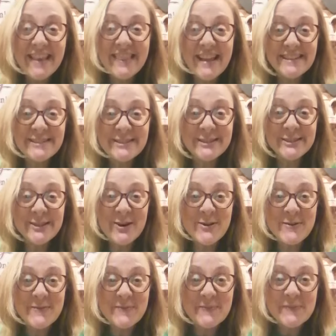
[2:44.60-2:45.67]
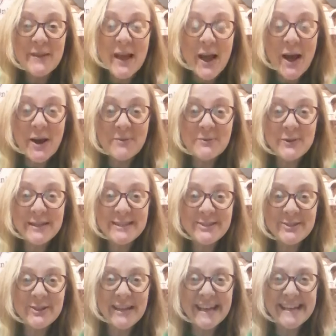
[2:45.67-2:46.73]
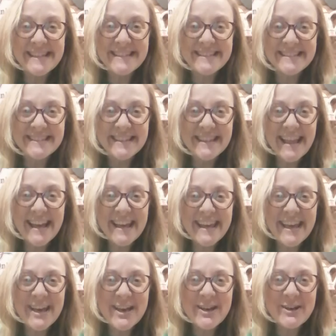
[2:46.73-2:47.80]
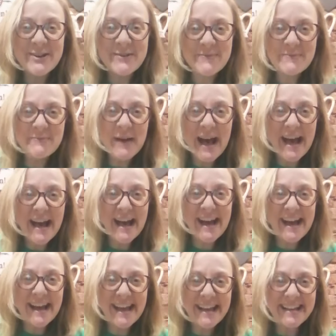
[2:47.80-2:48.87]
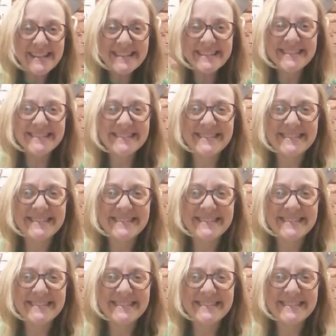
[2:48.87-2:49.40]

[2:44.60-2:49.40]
And that's the song. Hope you enjoy it. Thank you. Bye.